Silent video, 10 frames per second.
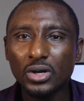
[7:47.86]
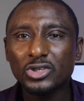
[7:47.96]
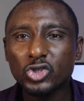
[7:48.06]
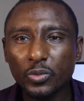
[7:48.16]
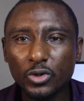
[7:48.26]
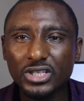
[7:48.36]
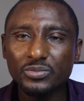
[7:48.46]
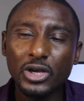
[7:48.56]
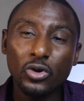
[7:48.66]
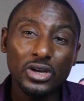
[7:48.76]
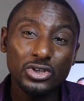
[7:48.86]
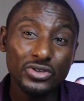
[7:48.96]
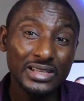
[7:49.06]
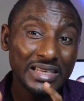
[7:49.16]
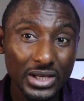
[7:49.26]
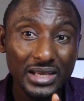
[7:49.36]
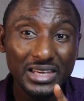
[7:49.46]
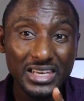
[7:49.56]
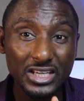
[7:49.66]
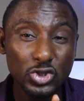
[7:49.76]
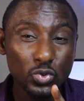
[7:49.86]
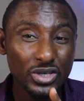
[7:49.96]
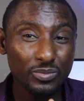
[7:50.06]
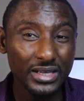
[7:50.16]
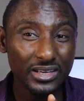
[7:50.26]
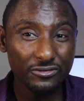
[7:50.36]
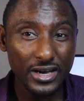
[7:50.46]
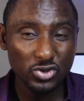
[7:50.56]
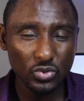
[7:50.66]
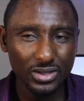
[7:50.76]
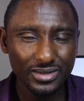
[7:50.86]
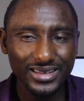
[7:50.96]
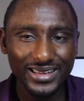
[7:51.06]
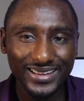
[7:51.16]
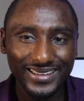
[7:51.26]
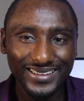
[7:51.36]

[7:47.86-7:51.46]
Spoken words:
supported by collateral, in case you want to play a fast one.